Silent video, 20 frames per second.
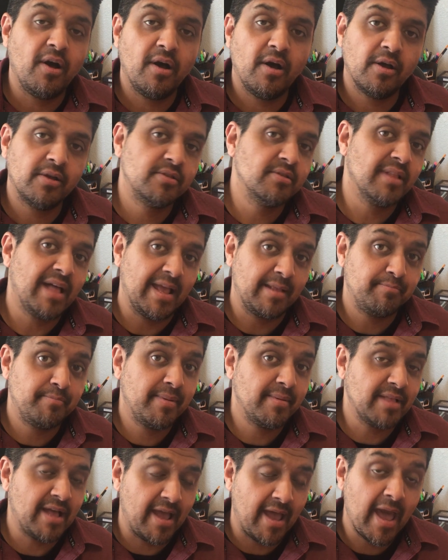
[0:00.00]
online
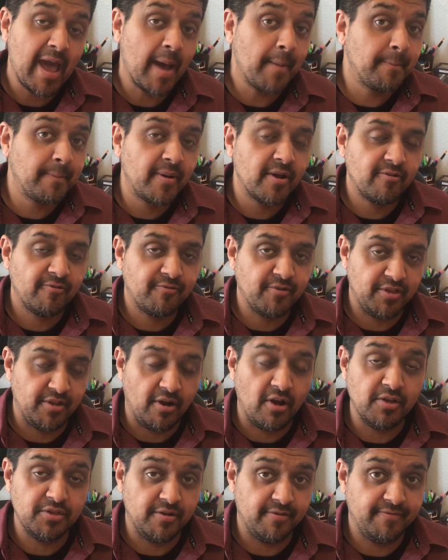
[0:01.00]
app
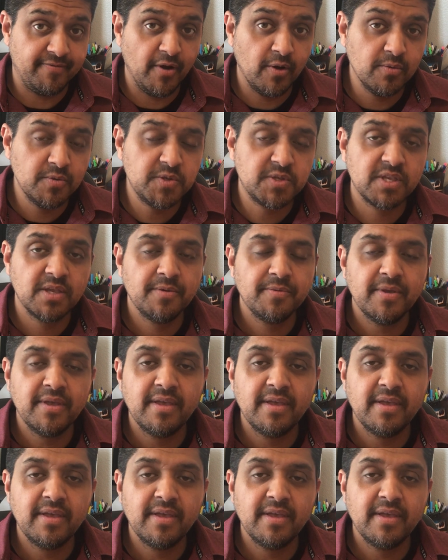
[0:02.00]
on their phones,